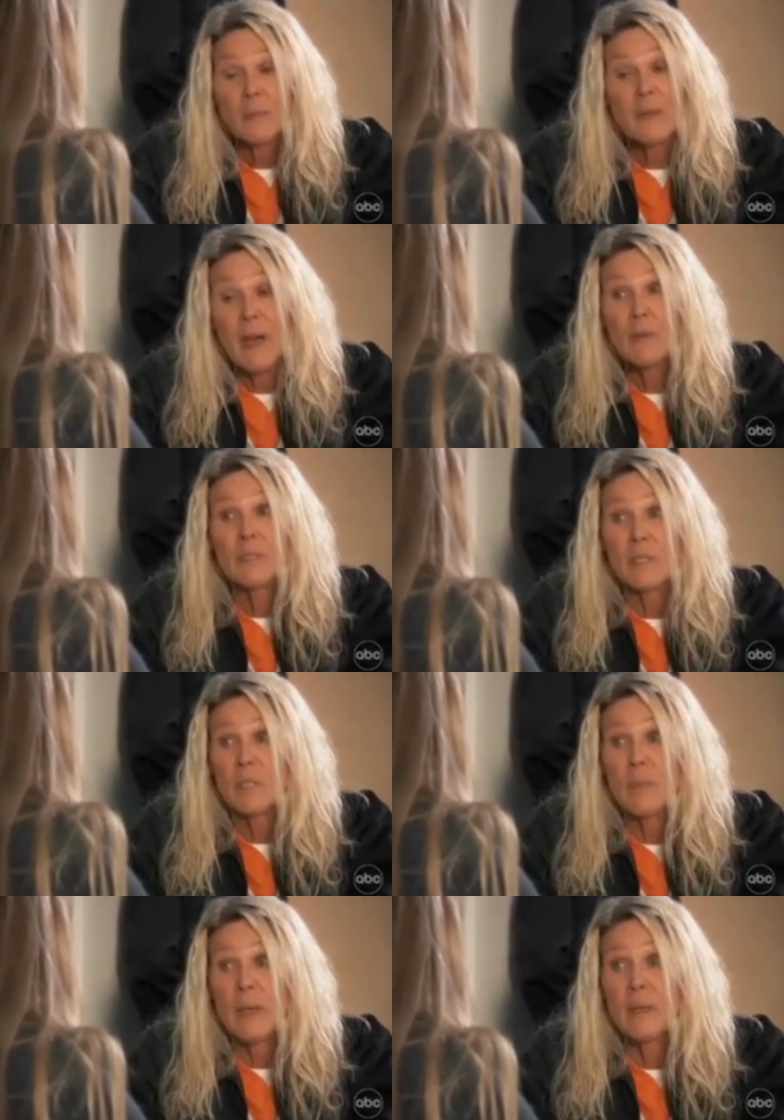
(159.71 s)
But if I was to
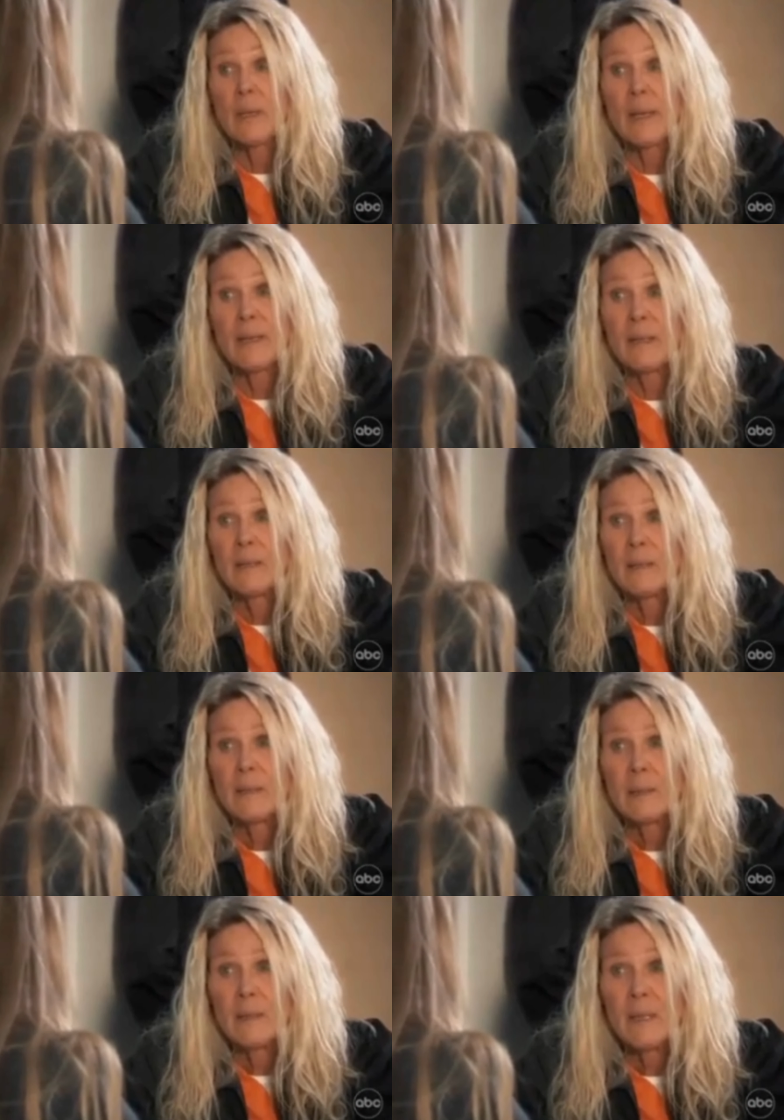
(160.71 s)
speculate,
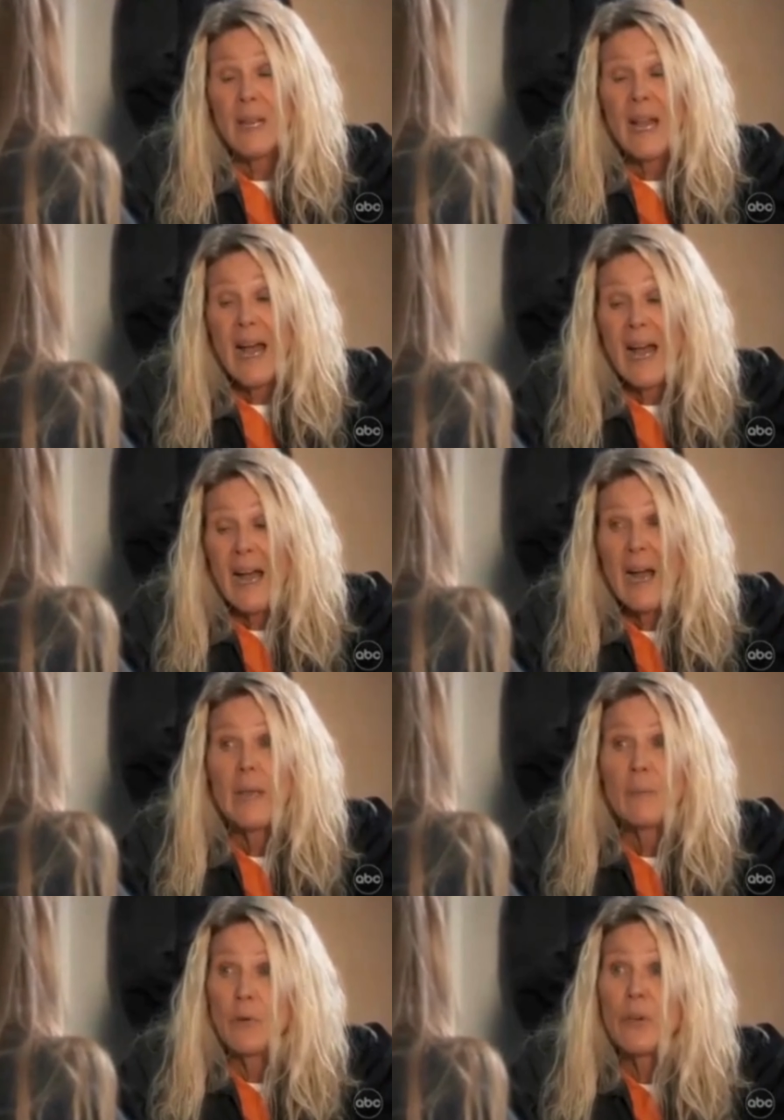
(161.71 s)

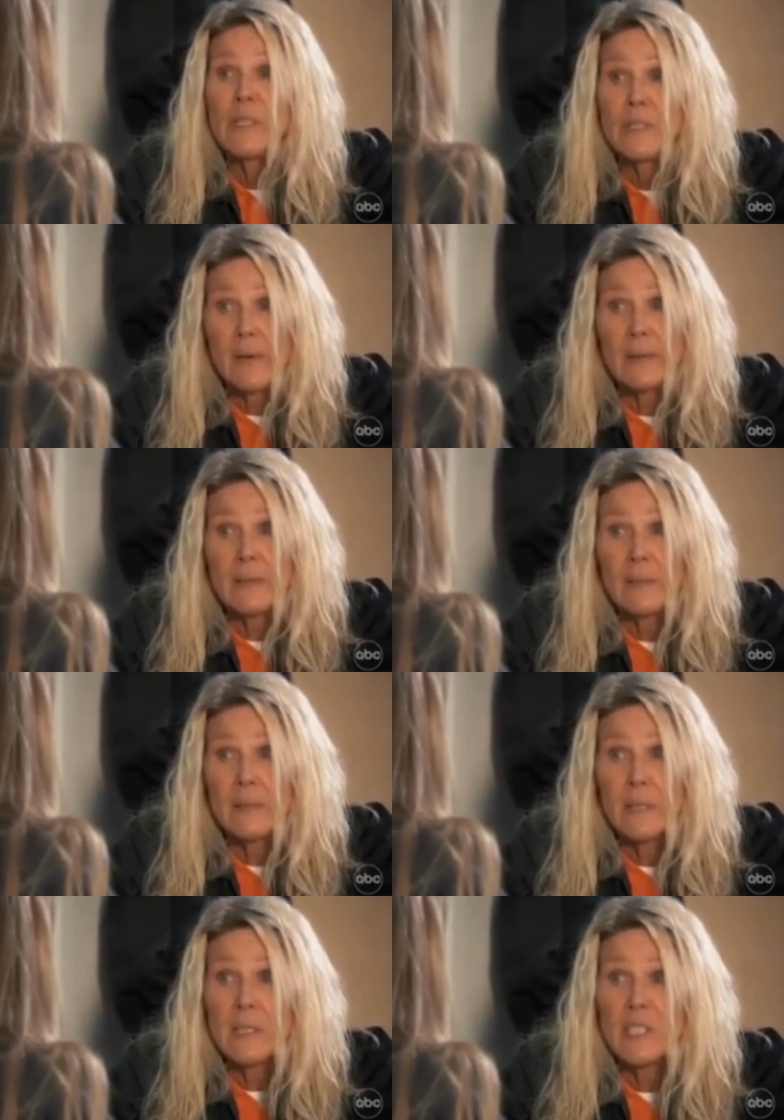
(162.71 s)
I am pretty certain
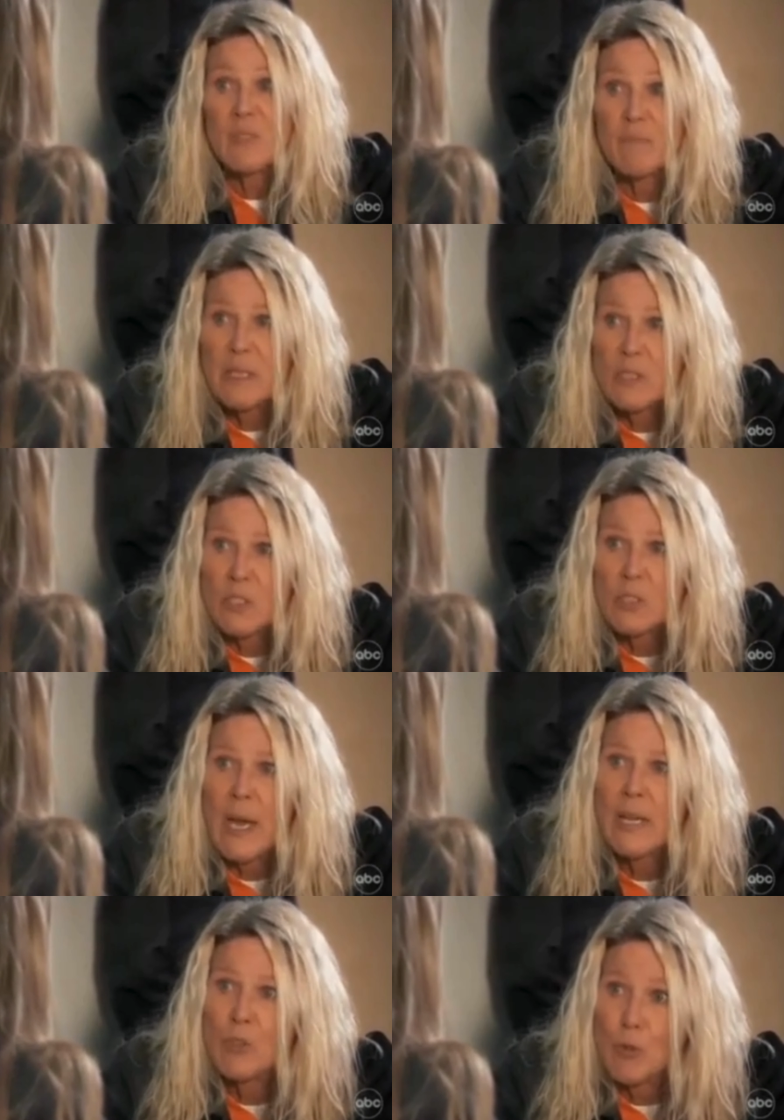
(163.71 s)
that Spencer
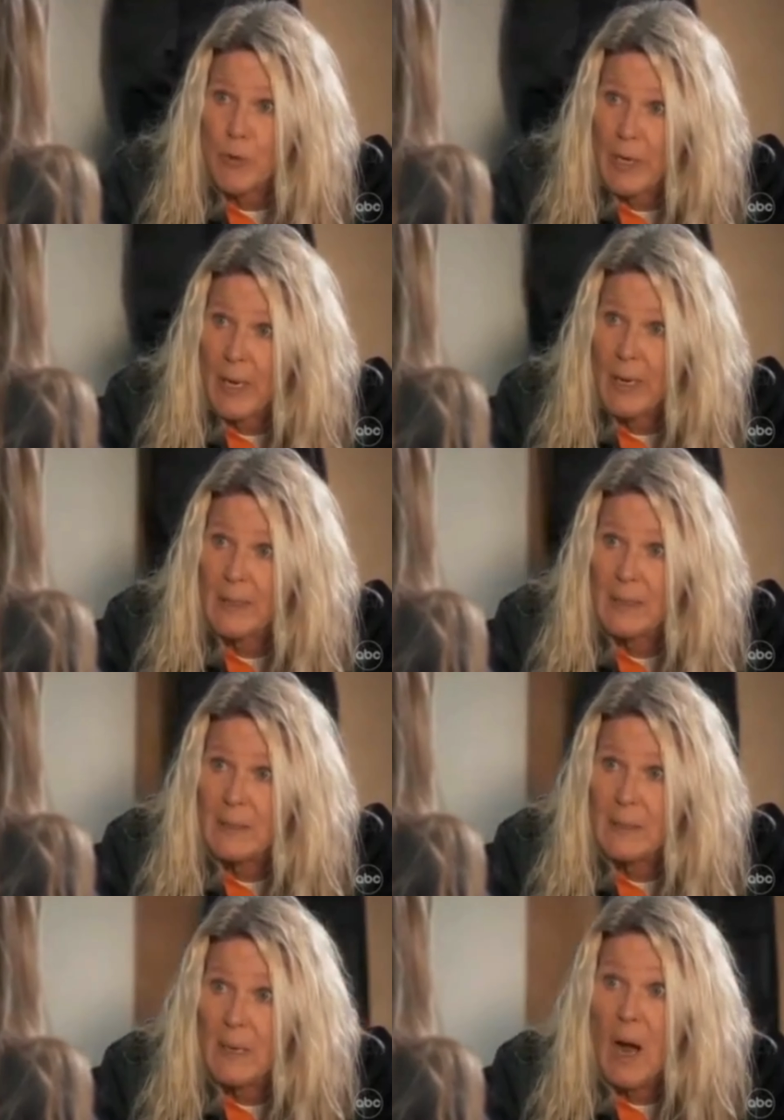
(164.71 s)
and Trina
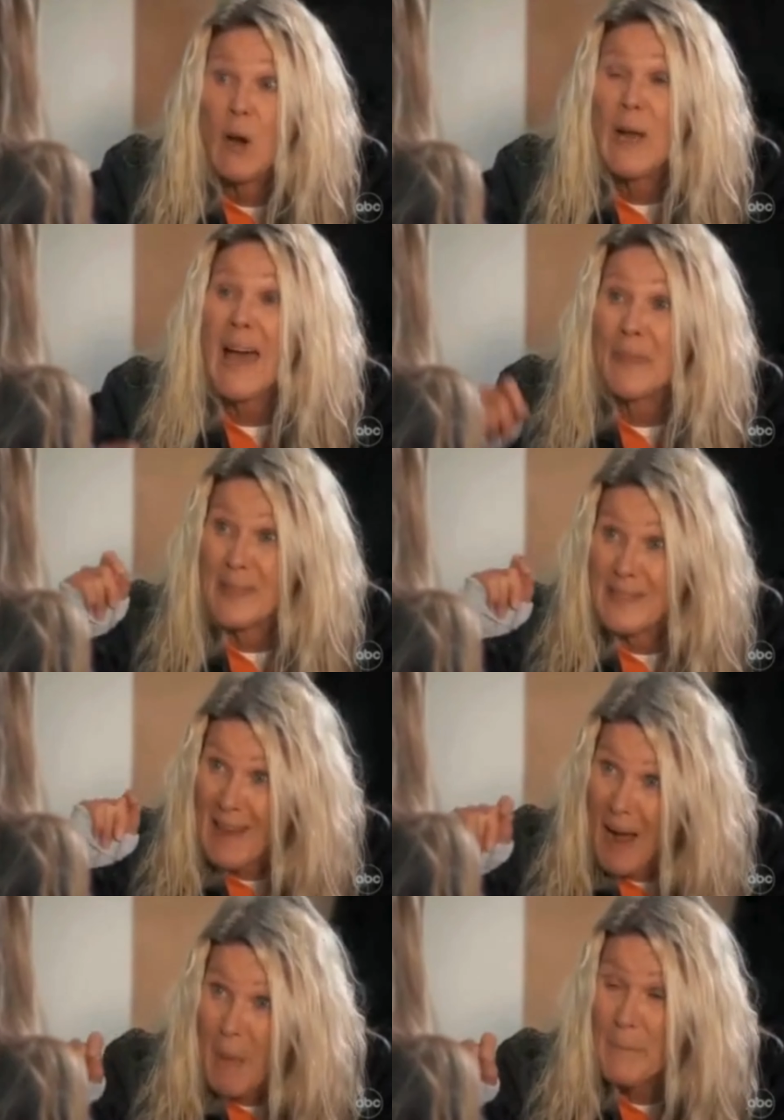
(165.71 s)
are at the
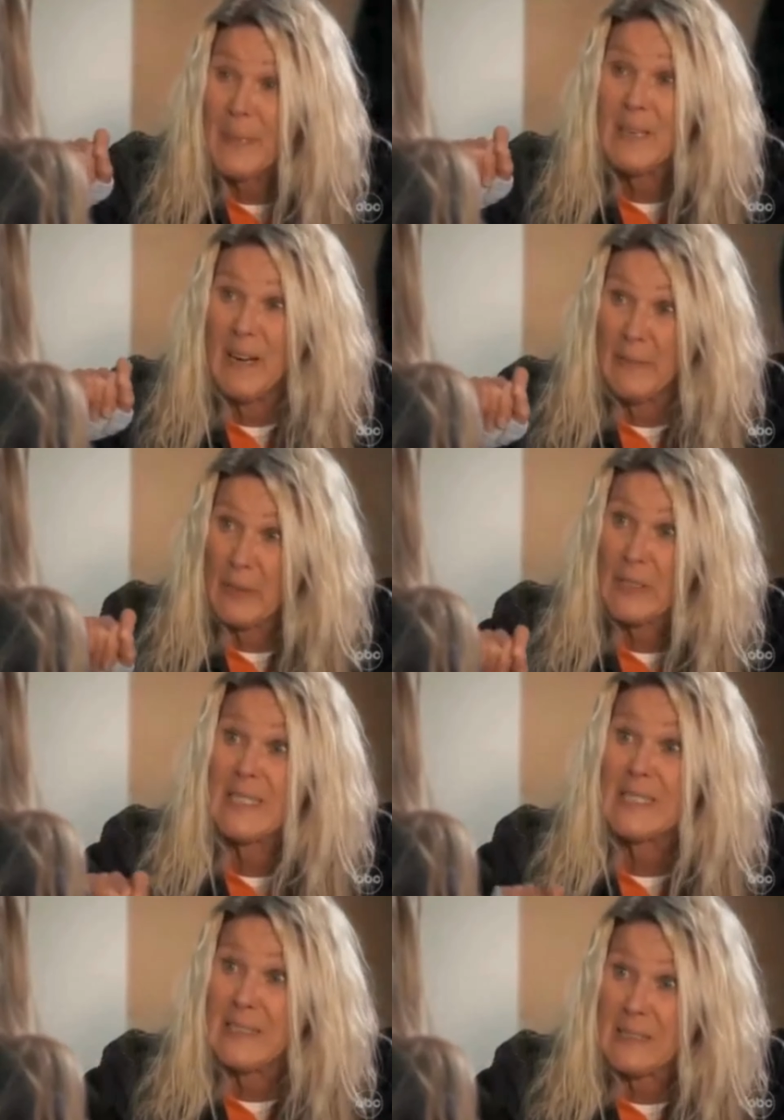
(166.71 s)
top of her
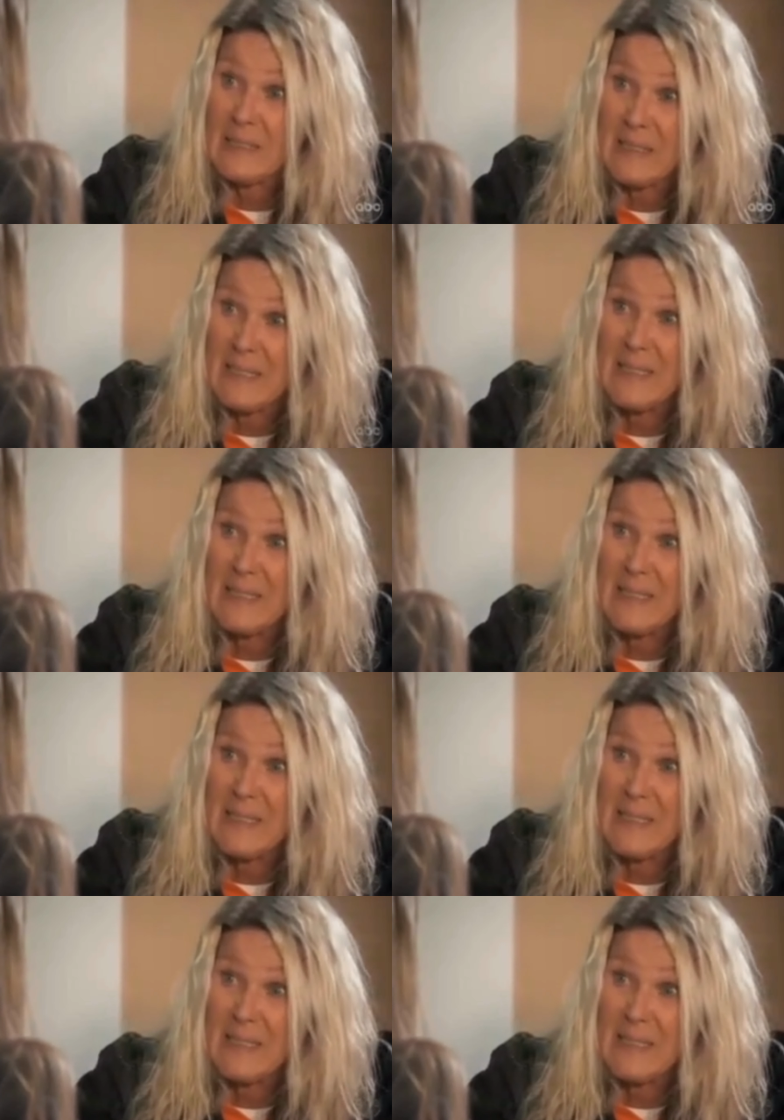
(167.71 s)
hit list.